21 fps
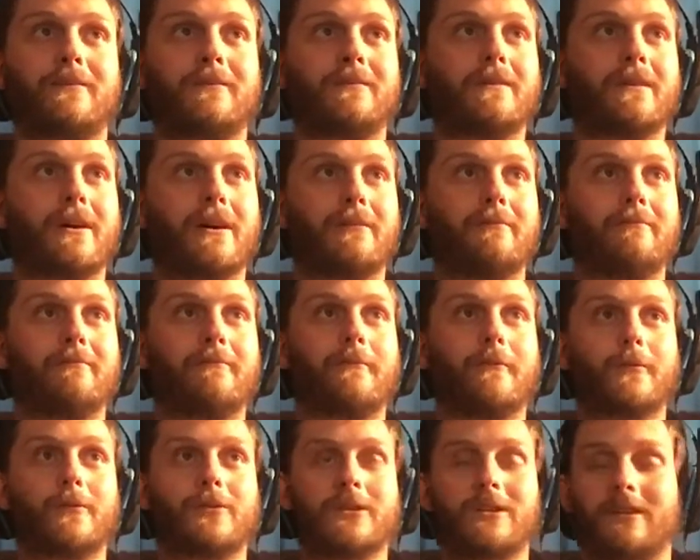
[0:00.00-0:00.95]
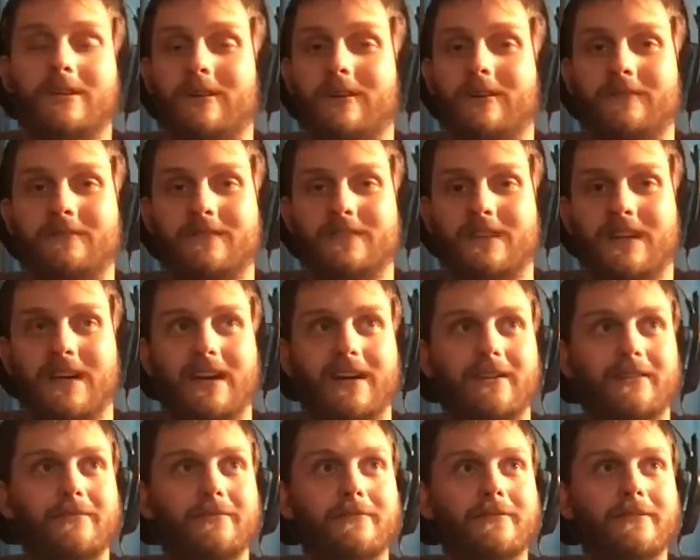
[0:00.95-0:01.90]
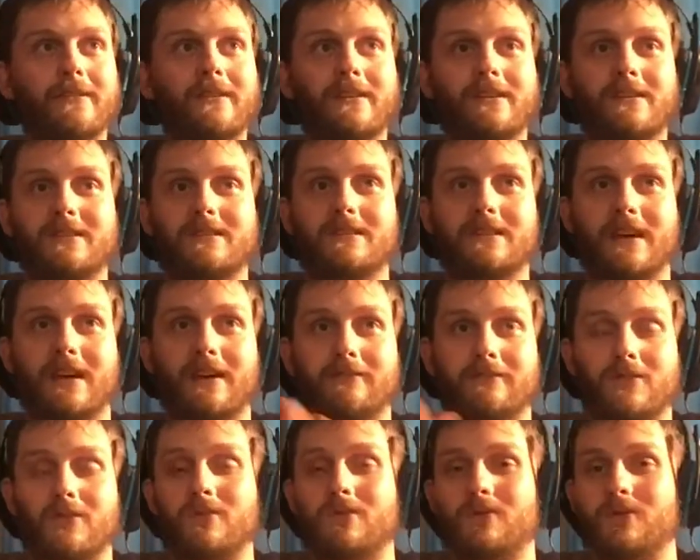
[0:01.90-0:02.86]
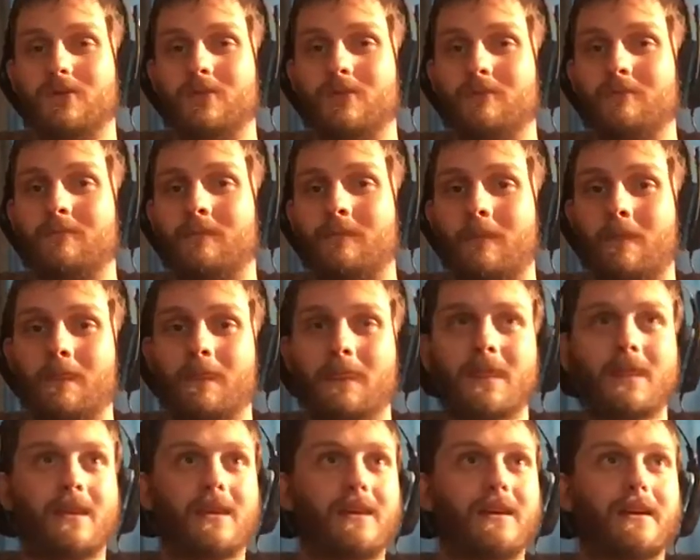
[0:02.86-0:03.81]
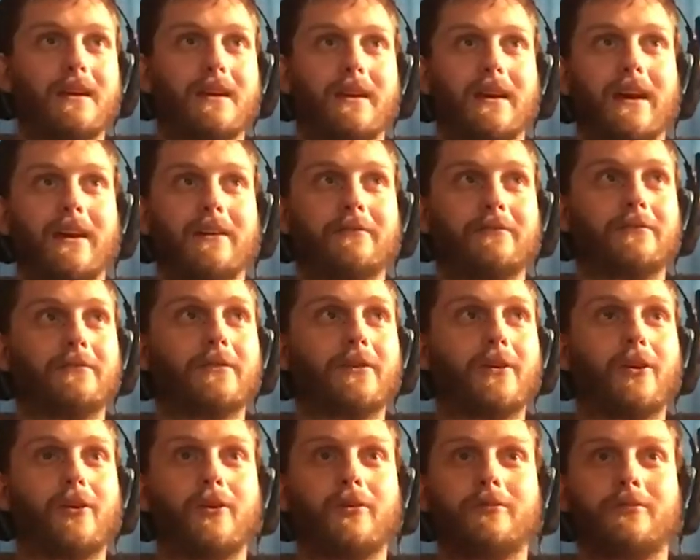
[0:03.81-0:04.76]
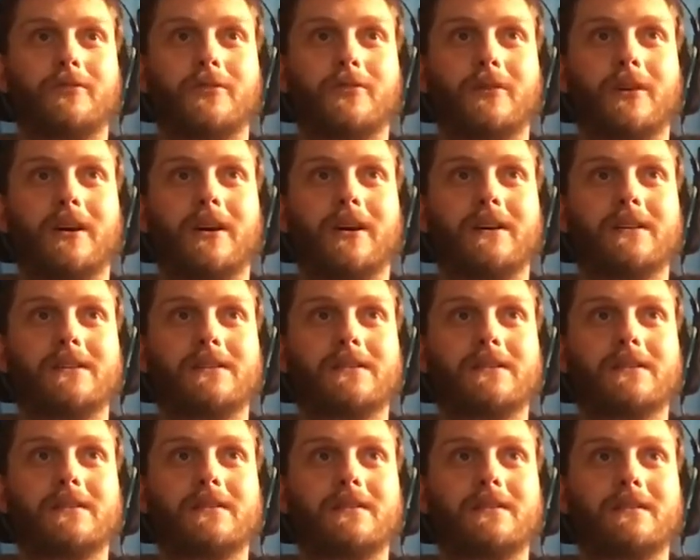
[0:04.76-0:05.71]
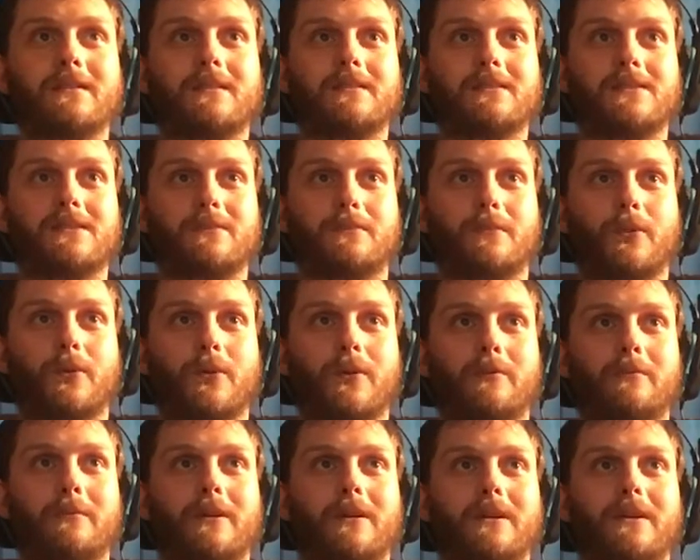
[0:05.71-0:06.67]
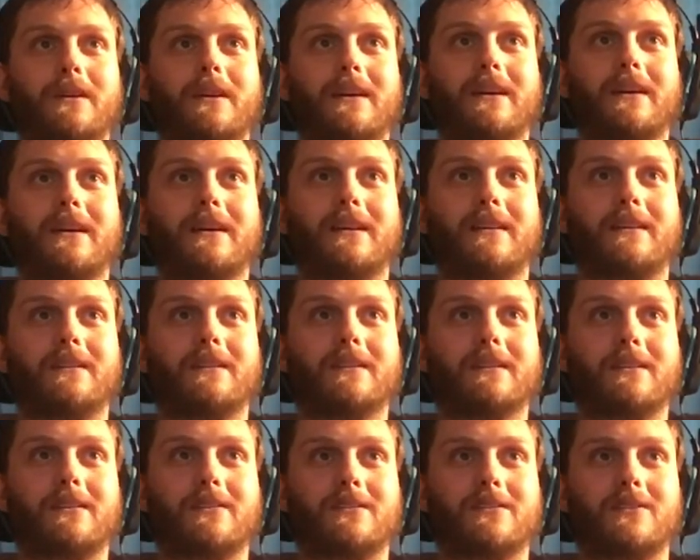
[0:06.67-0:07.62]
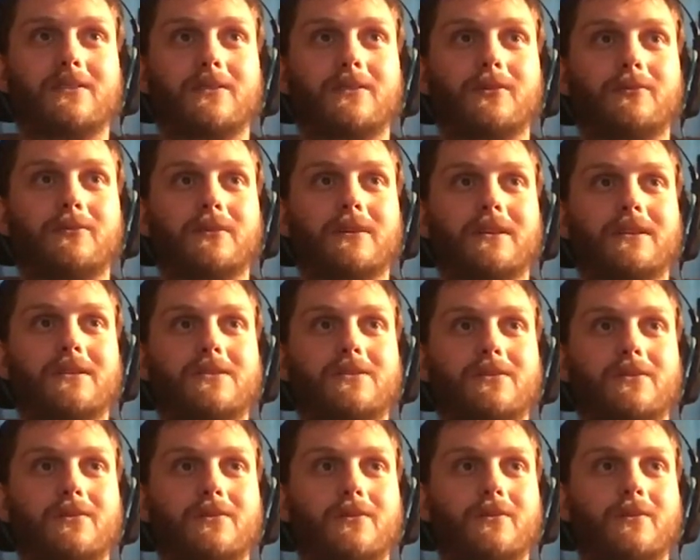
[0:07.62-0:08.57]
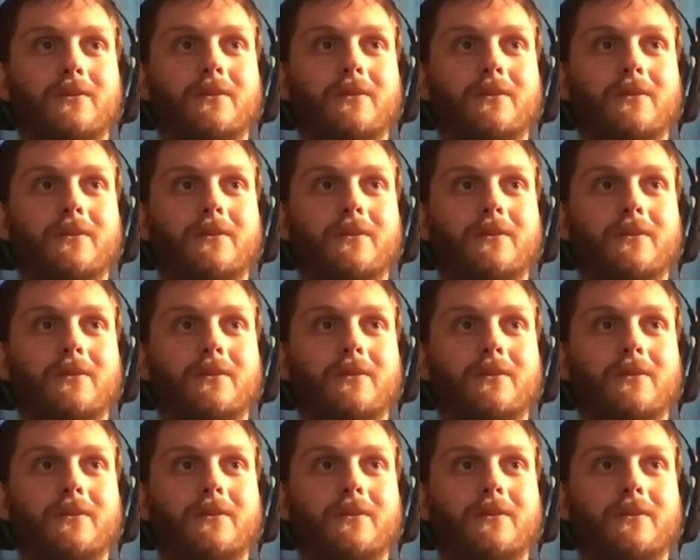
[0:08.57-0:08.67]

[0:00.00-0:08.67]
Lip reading: I'm fortunate enough to have YouTube and have all of you guys supporting me and continuing to